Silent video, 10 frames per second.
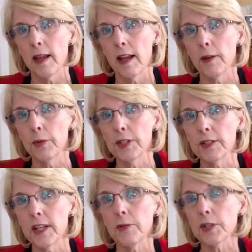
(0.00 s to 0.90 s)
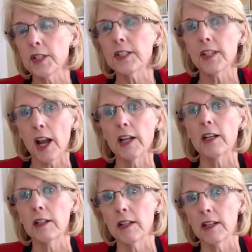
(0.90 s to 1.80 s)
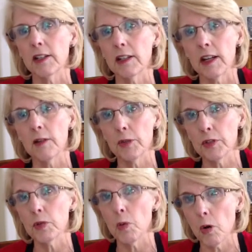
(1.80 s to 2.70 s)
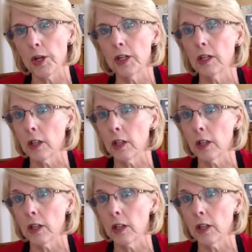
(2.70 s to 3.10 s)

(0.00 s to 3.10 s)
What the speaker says: it was exciting, and it was rewarding.